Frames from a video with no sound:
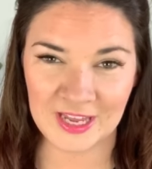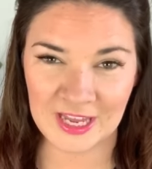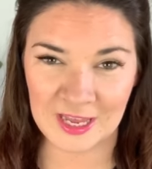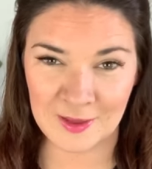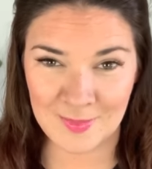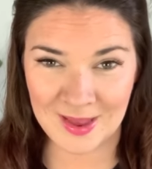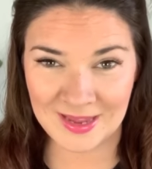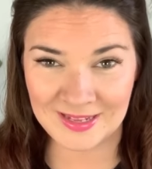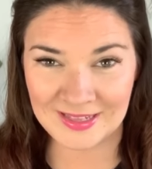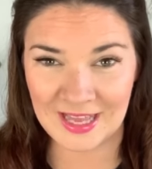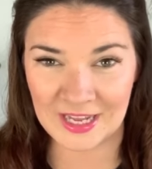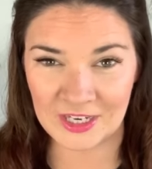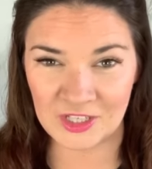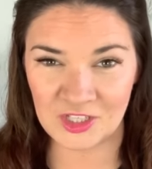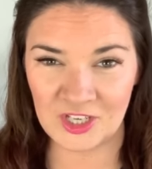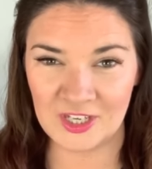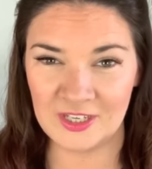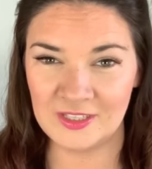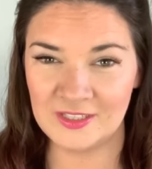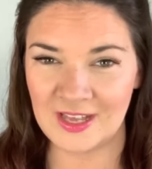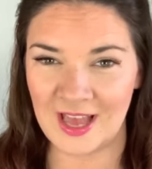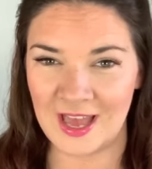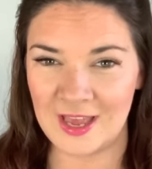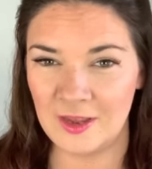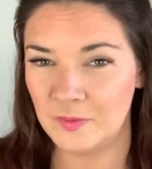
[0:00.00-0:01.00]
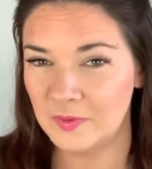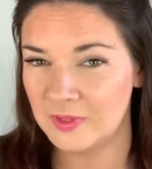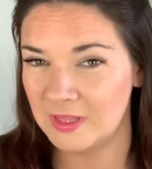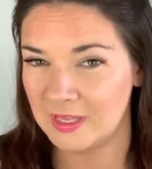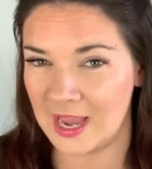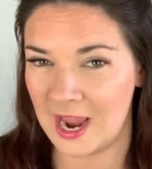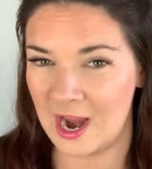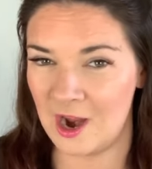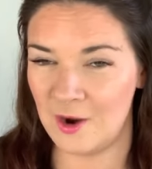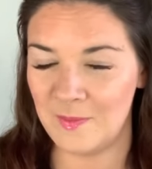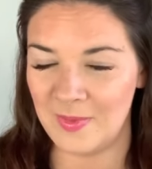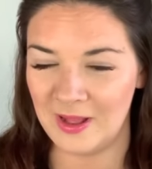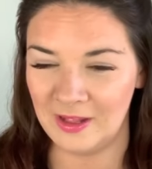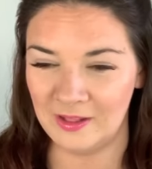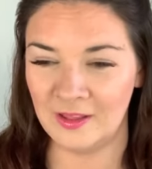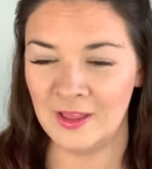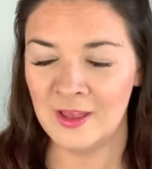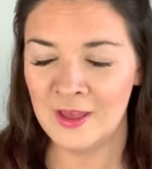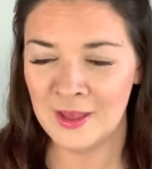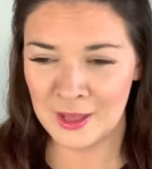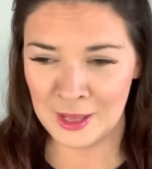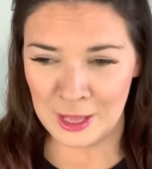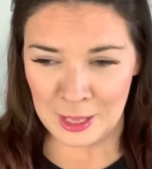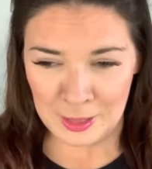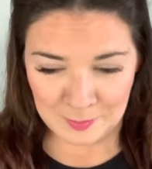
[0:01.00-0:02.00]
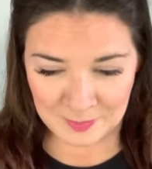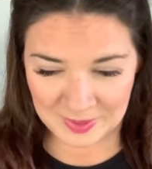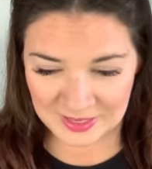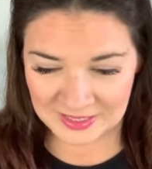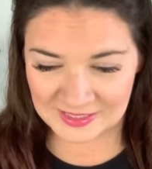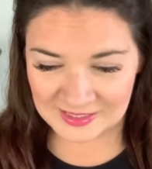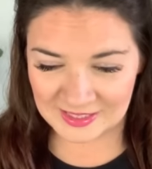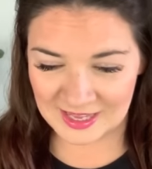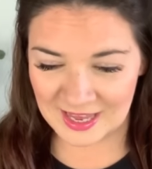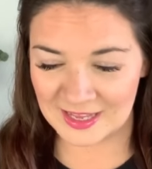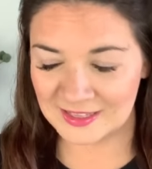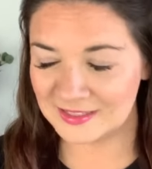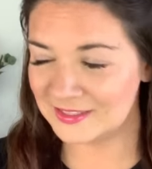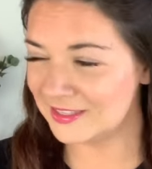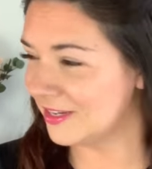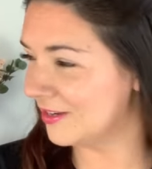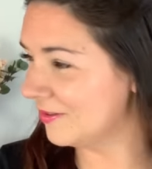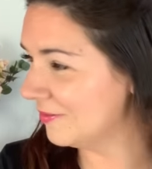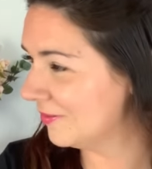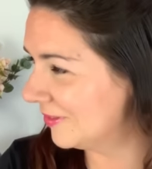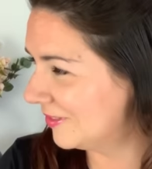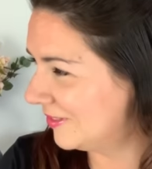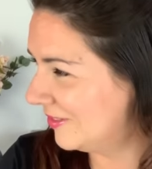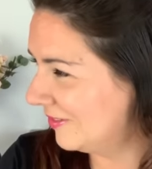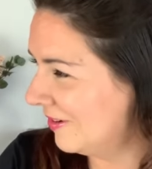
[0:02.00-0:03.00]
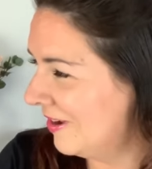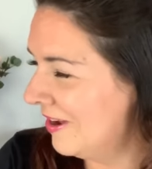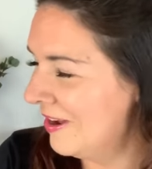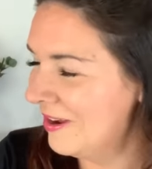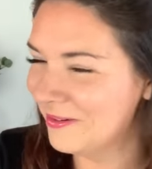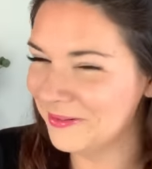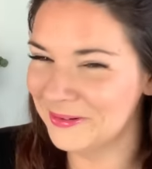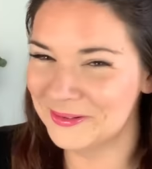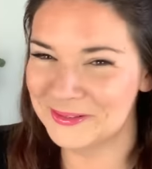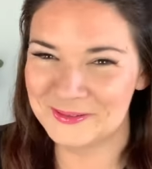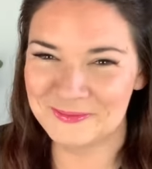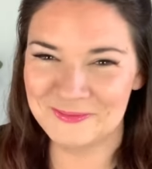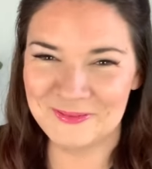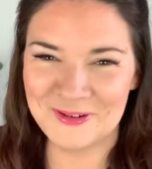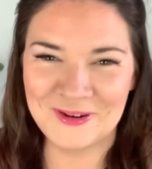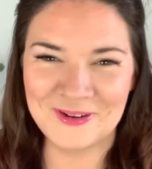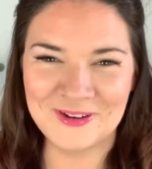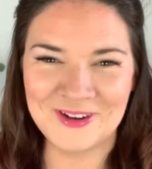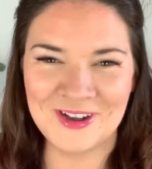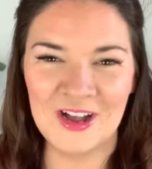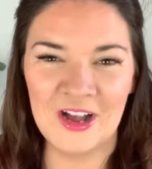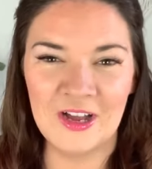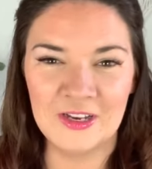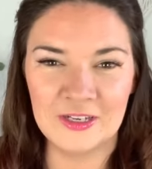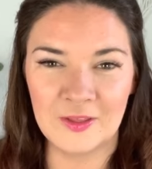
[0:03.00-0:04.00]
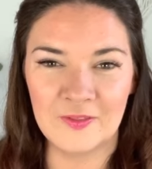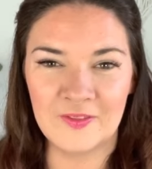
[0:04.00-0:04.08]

He made that cheesecake with caramel biscuits and it was rock hard.